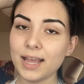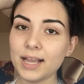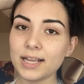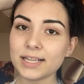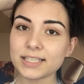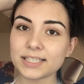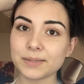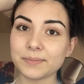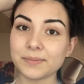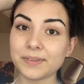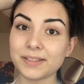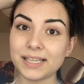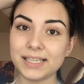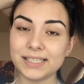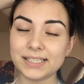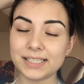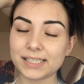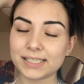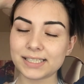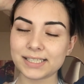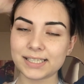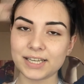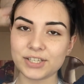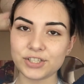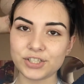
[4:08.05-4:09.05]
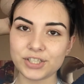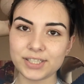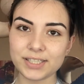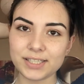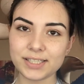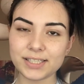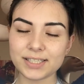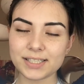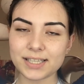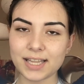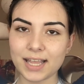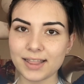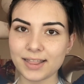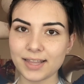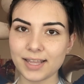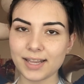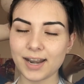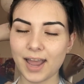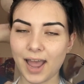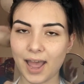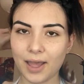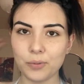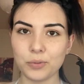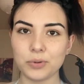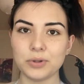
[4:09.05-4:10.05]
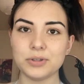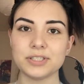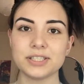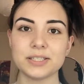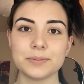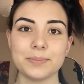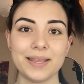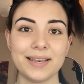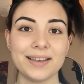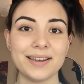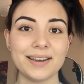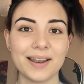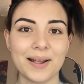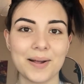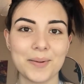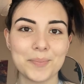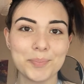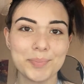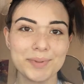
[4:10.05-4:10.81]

some of these extensions, and then I will speed it up.